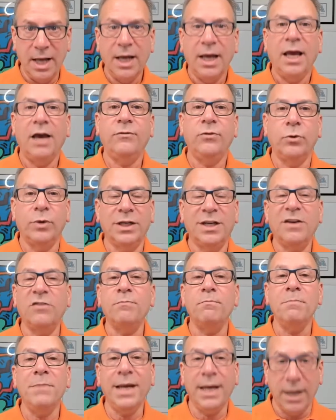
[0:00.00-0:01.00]
if you would give
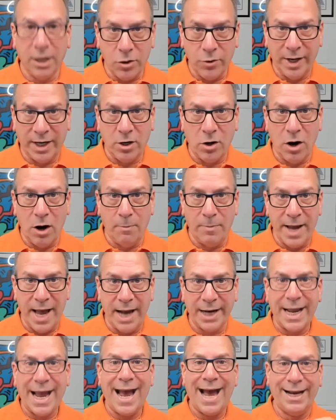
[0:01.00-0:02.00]
me a quick call
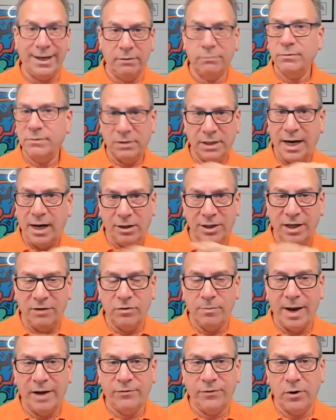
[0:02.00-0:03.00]
back at, and I'll leave you
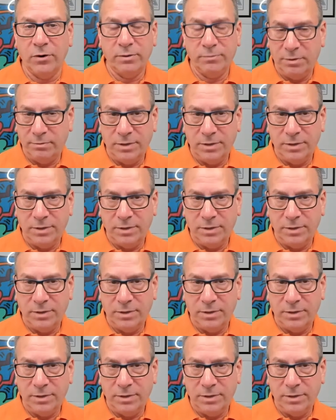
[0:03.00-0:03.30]
my phone,